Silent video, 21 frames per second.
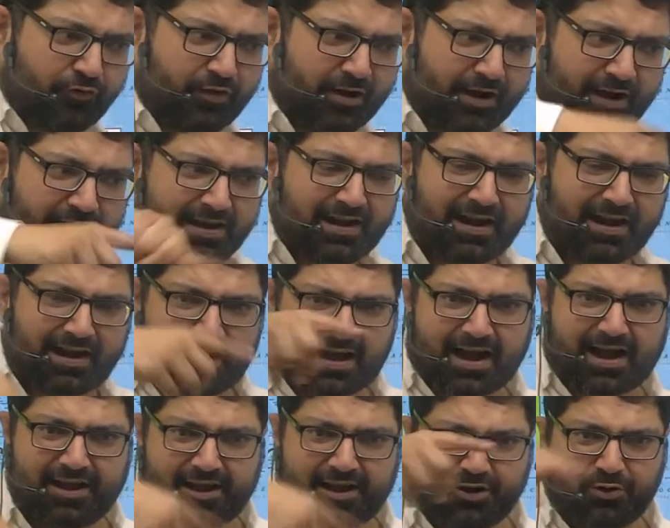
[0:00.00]
in
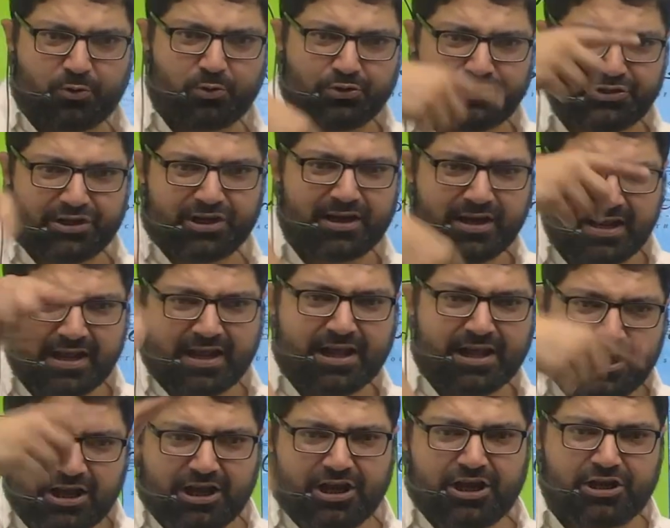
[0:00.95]
Atlantic Ocean
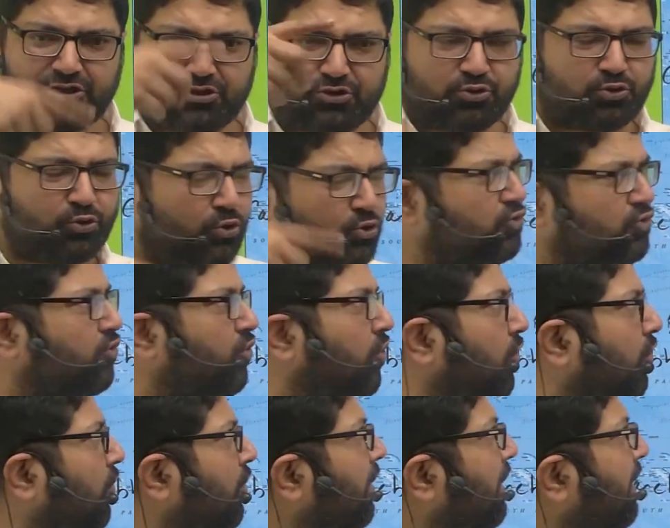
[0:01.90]
is so strong
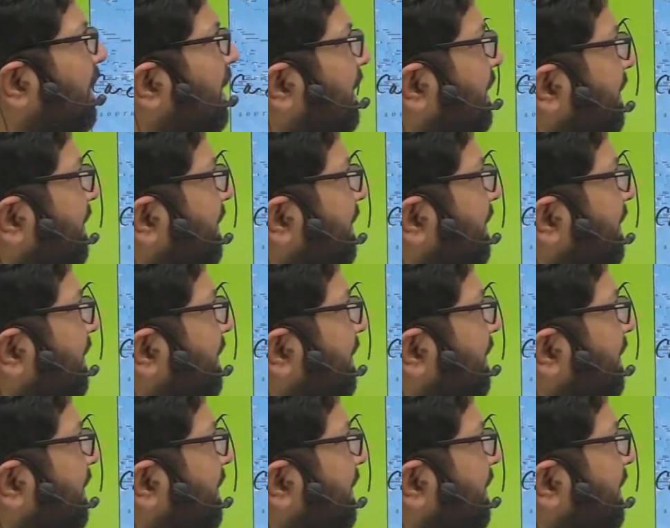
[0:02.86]
that